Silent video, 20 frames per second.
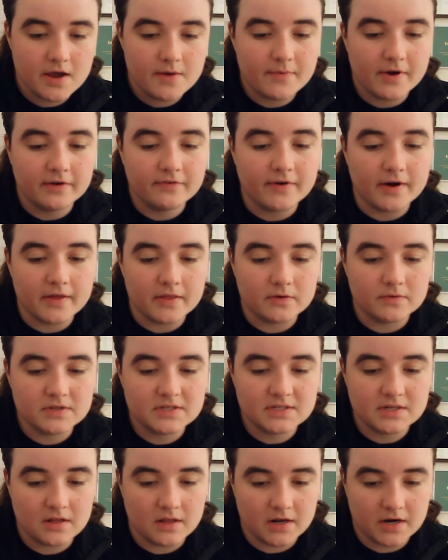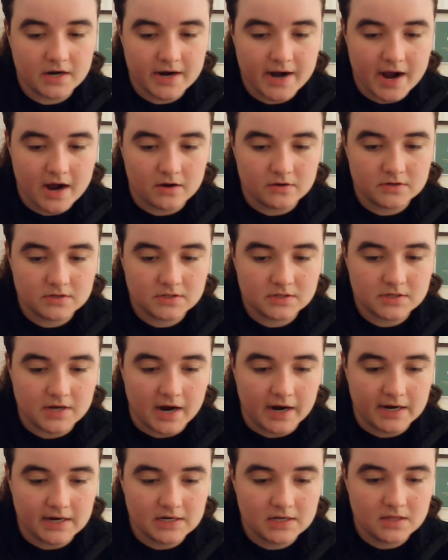My father was still at our house,
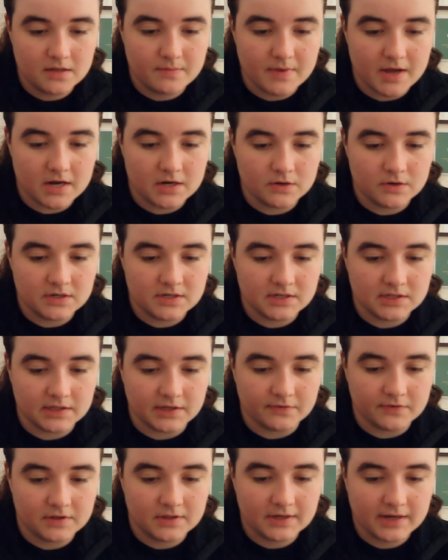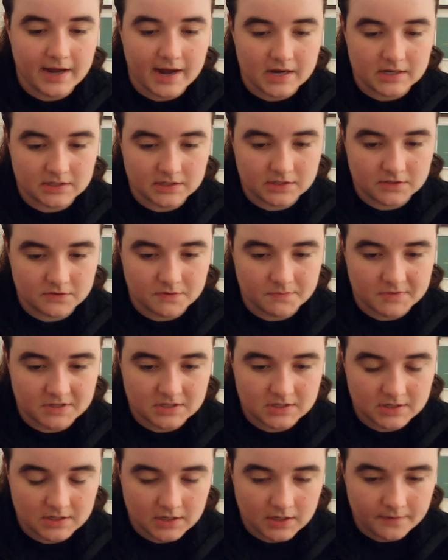talking to the men who had delivered the caskets from the
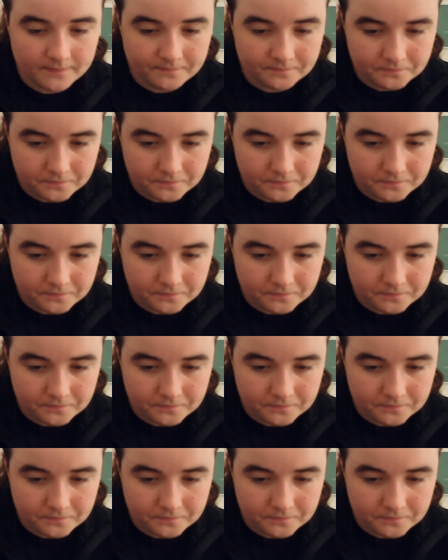city.